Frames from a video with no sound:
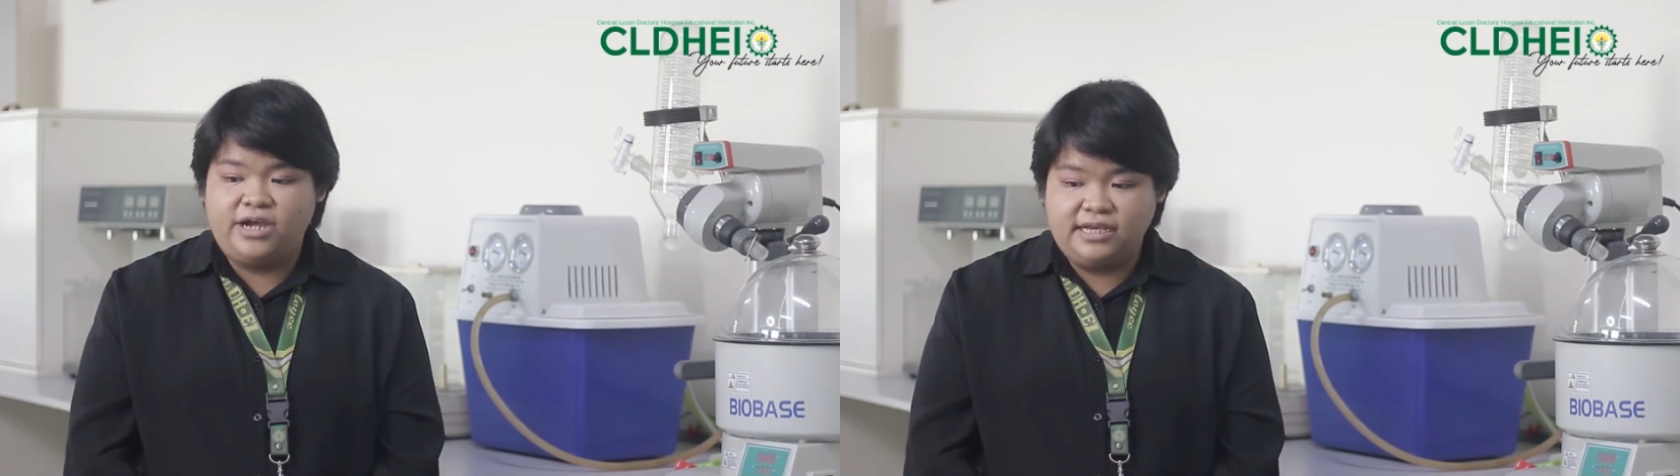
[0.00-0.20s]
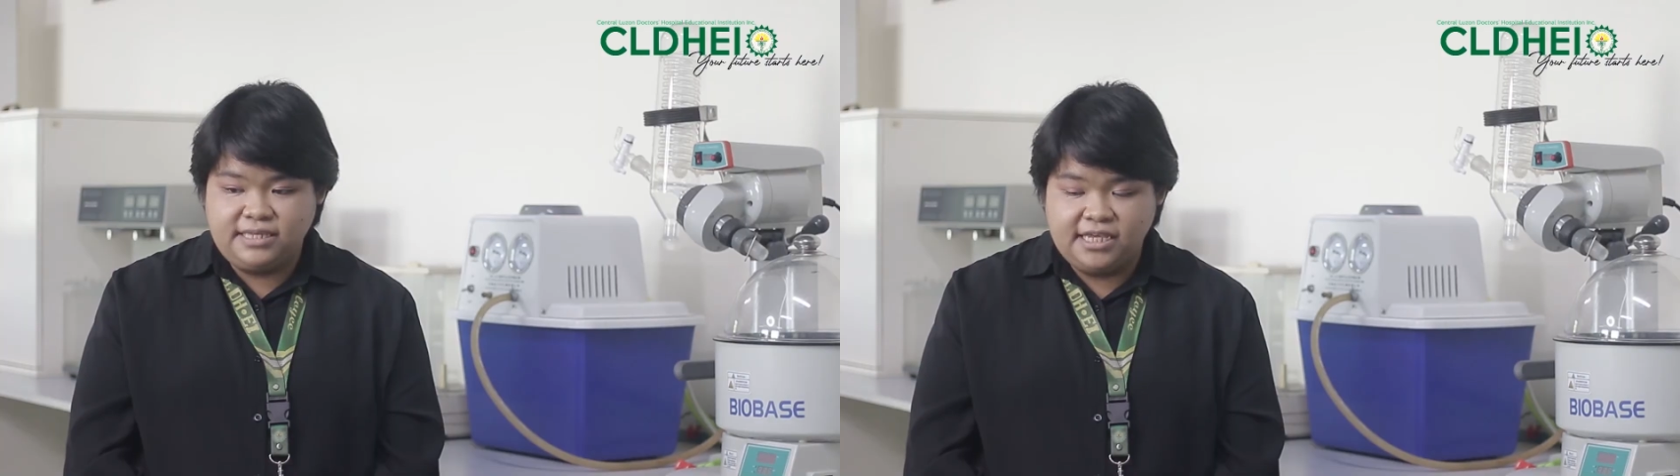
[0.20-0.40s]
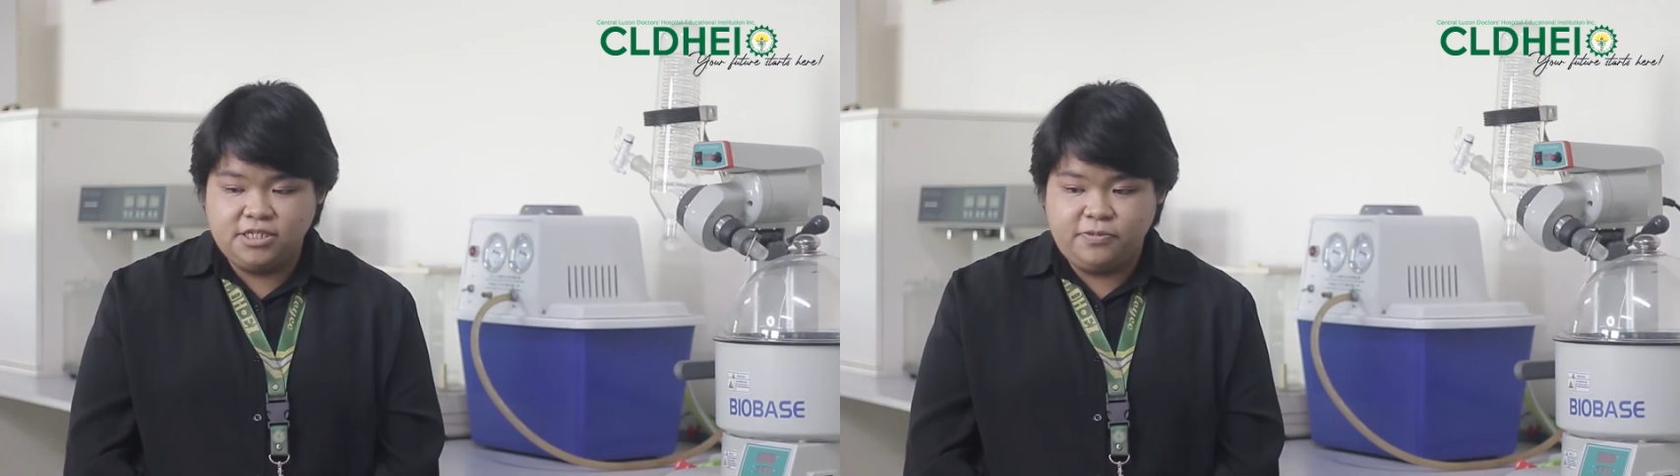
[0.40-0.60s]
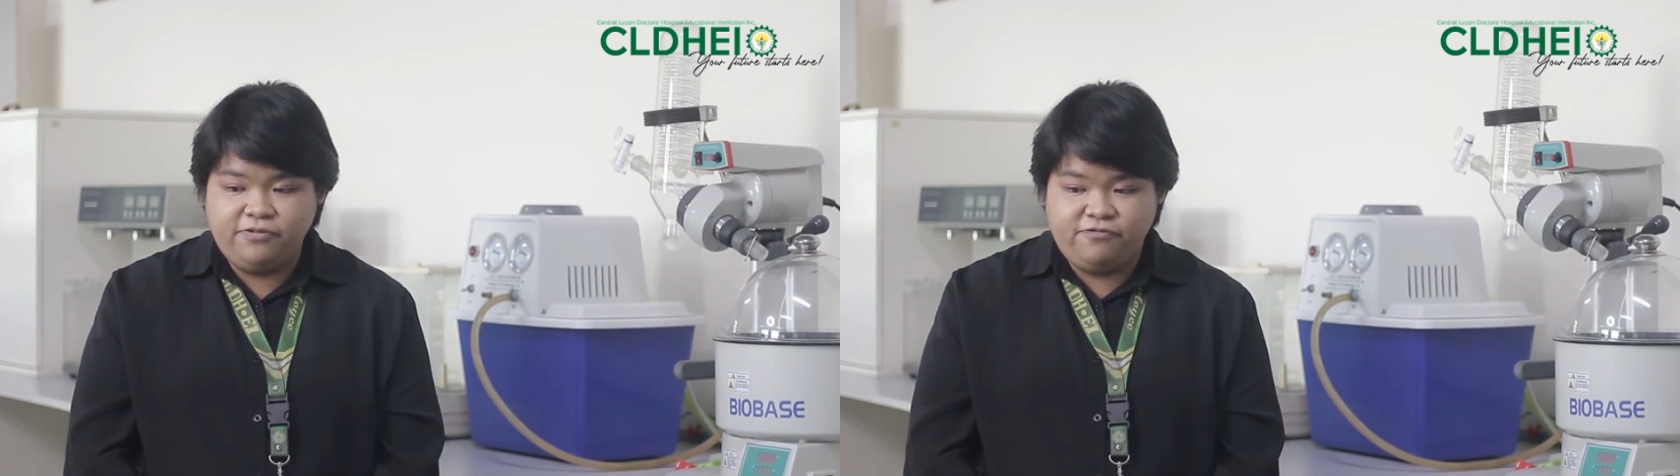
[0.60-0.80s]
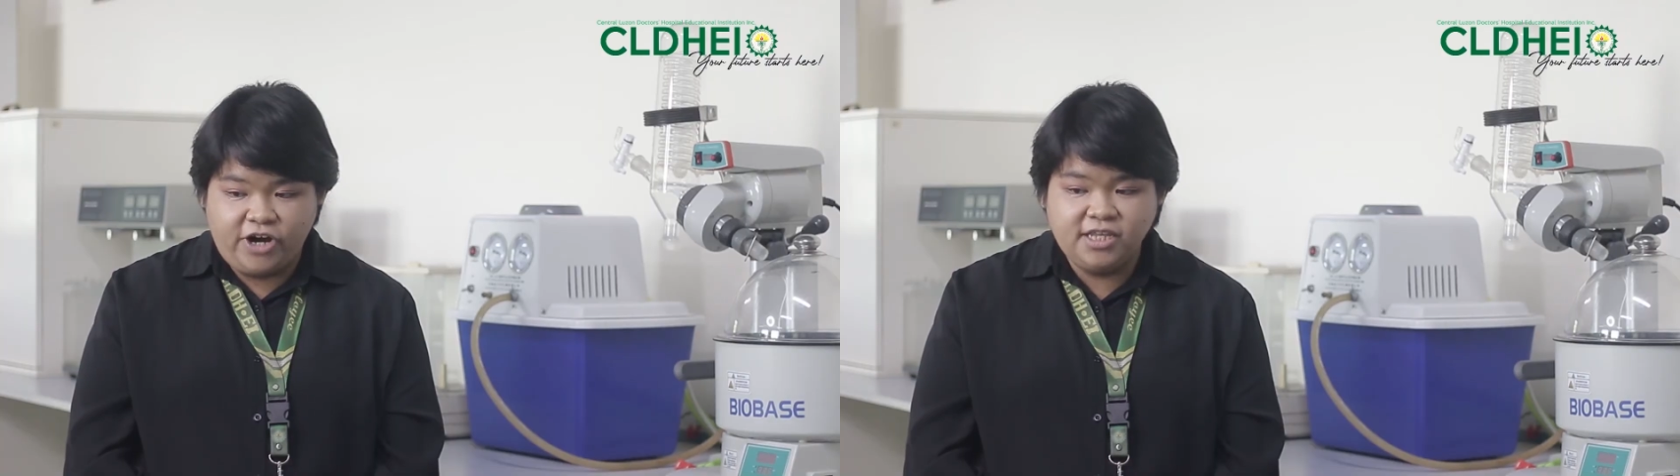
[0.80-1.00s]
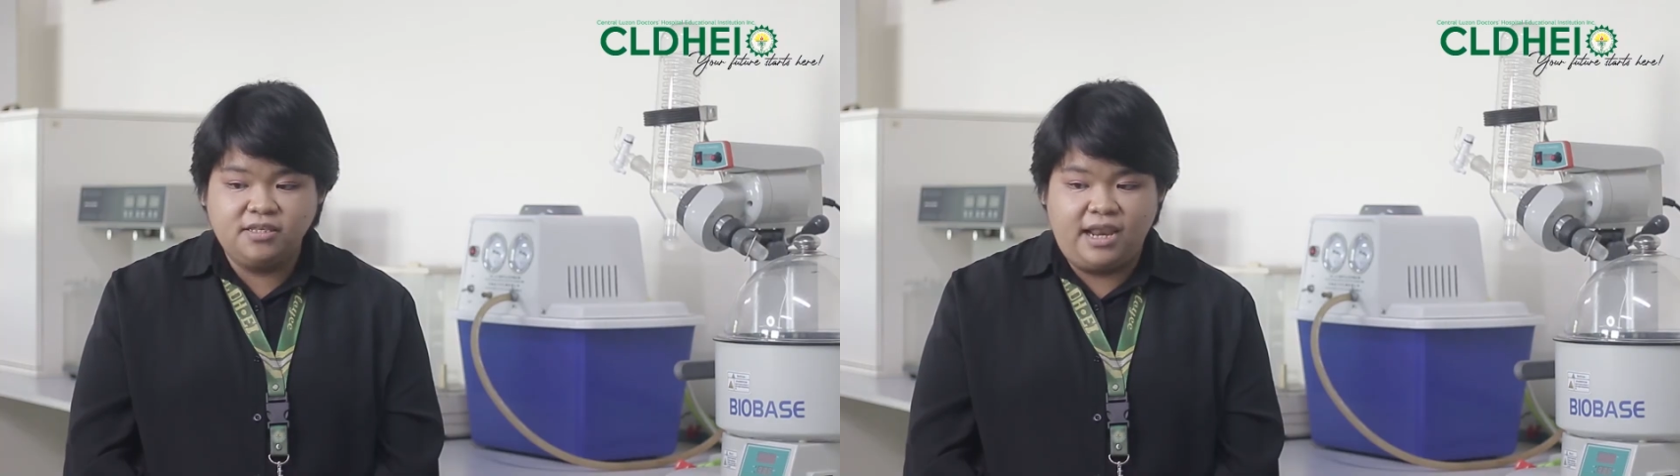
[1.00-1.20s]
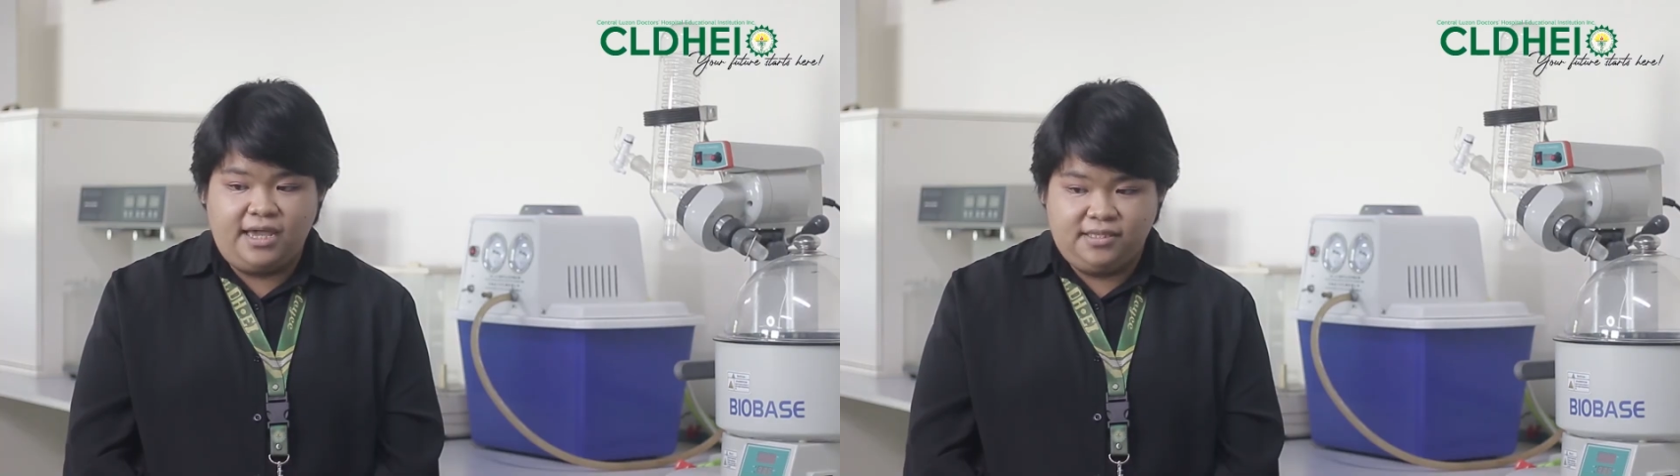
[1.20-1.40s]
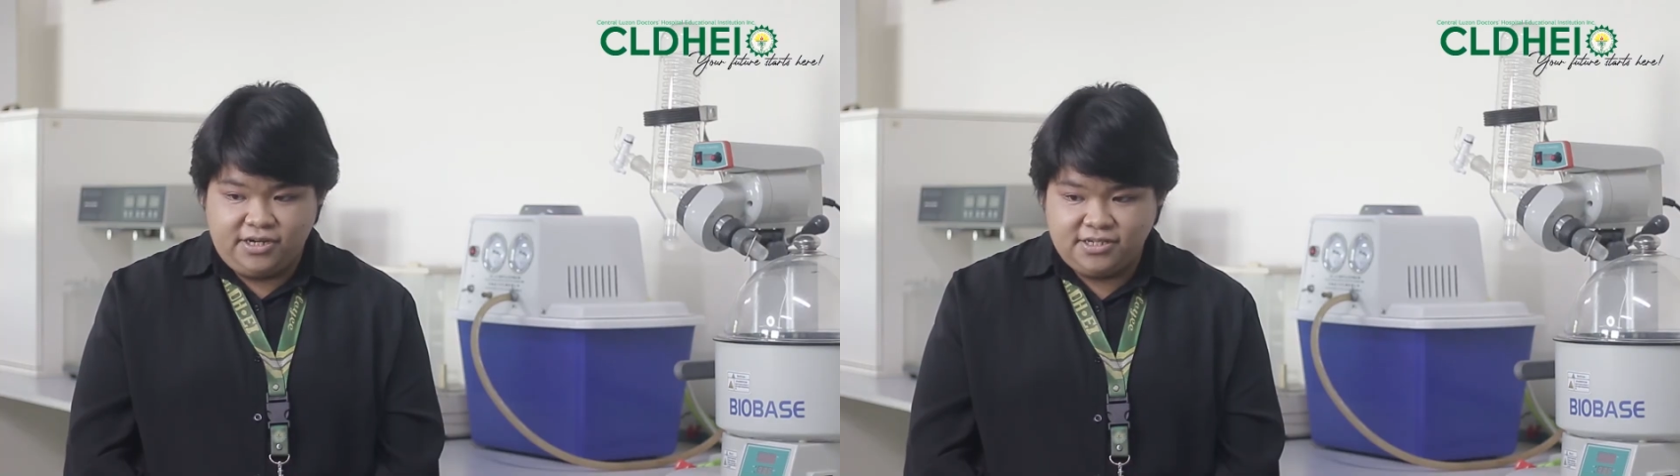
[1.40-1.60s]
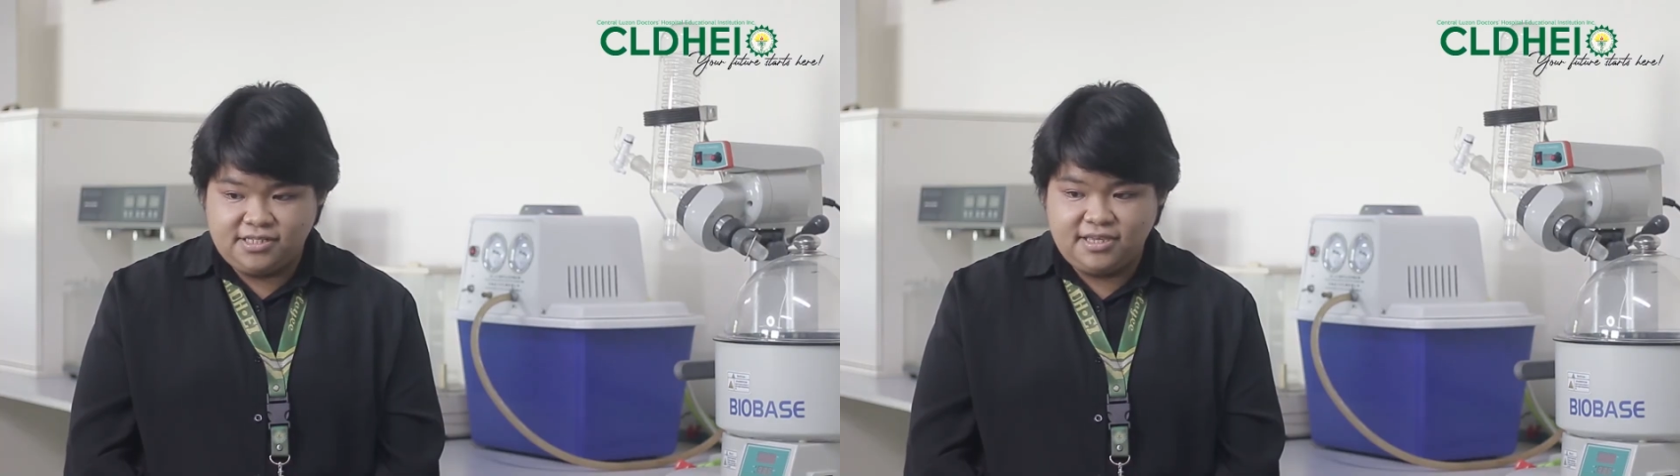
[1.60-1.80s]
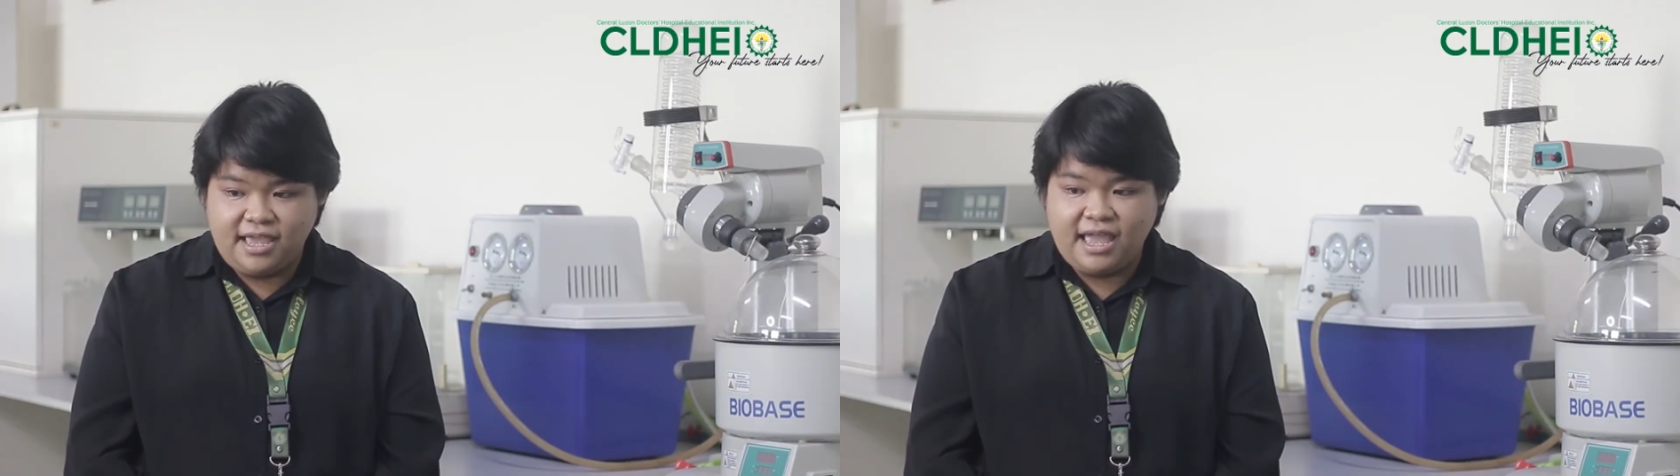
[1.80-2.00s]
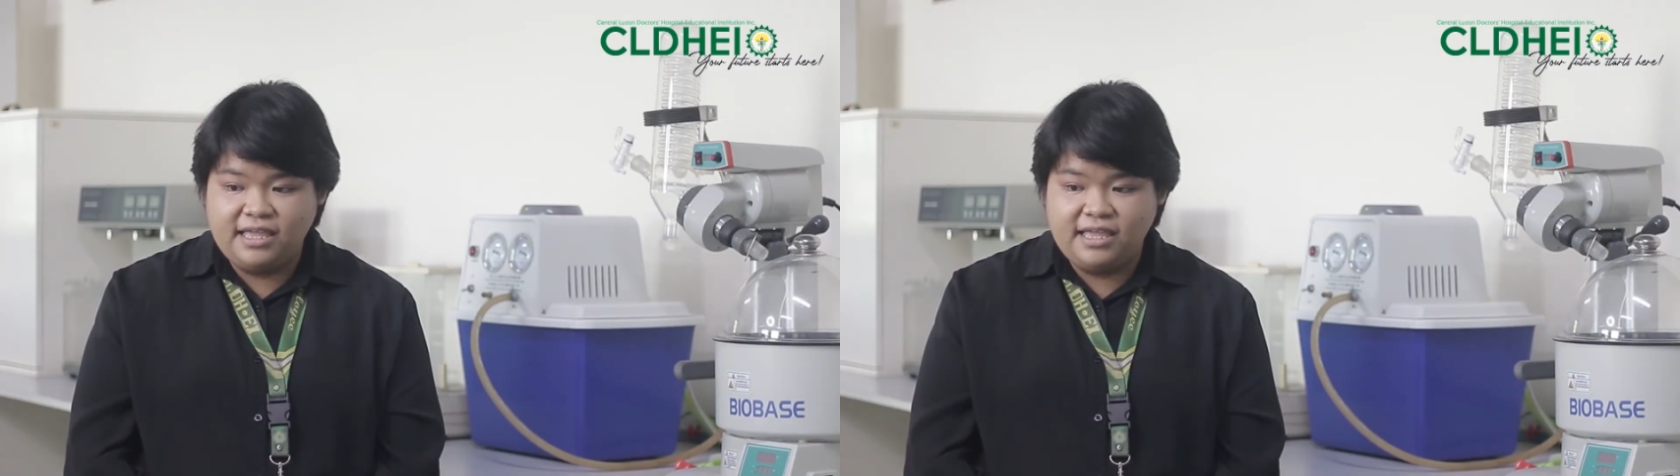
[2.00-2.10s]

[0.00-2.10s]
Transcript: as your accessible frontliners